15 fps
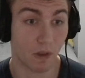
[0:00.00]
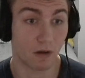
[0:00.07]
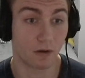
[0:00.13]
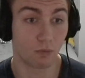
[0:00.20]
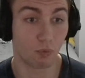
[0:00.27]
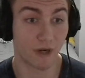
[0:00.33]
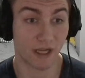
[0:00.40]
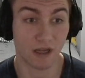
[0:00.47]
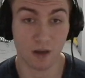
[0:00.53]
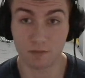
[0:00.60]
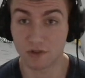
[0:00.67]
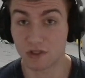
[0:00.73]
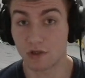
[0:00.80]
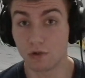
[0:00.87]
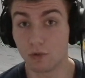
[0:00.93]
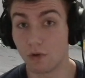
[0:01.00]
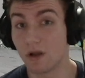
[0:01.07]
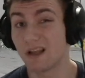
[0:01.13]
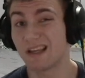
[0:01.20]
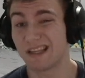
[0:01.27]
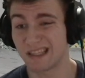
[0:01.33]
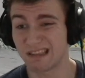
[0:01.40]
when it comes to
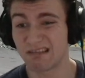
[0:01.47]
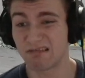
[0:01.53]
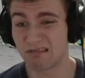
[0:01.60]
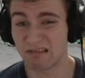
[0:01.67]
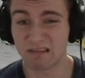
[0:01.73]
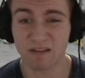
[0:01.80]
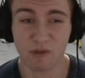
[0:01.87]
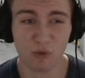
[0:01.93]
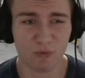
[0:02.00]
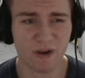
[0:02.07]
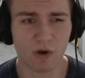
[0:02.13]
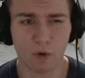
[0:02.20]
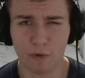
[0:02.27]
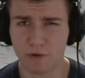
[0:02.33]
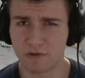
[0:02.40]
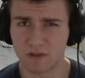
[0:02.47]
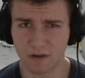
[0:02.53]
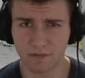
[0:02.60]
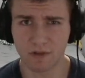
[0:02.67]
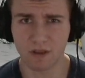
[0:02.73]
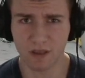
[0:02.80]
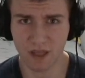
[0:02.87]
3/4 of
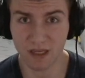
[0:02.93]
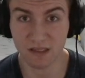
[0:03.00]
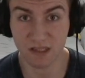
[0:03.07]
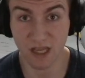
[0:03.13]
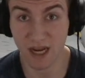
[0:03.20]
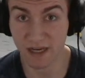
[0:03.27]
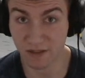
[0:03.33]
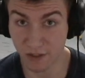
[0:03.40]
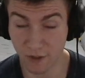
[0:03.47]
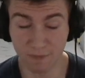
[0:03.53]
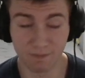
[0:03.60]
the things that I do.